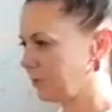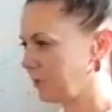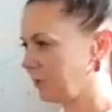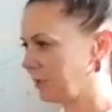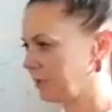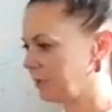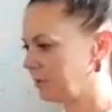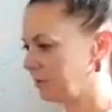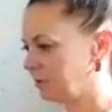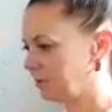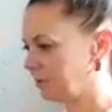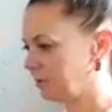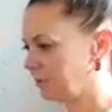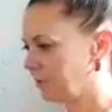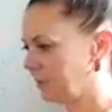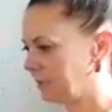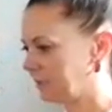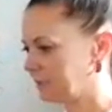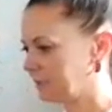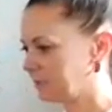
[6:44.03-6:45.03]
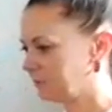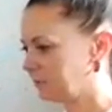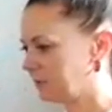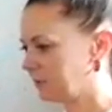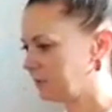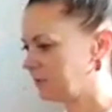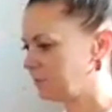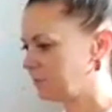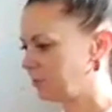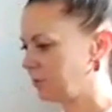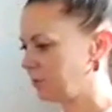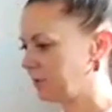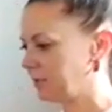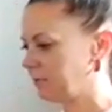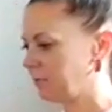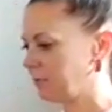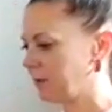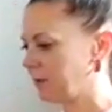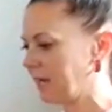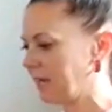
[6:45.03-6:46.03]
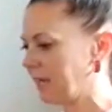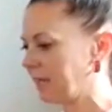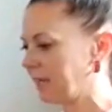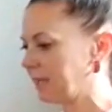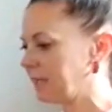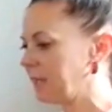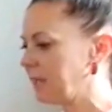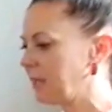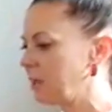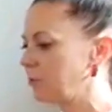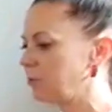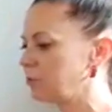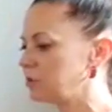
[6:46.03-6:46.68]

behind the buttocks, fingers pointing away.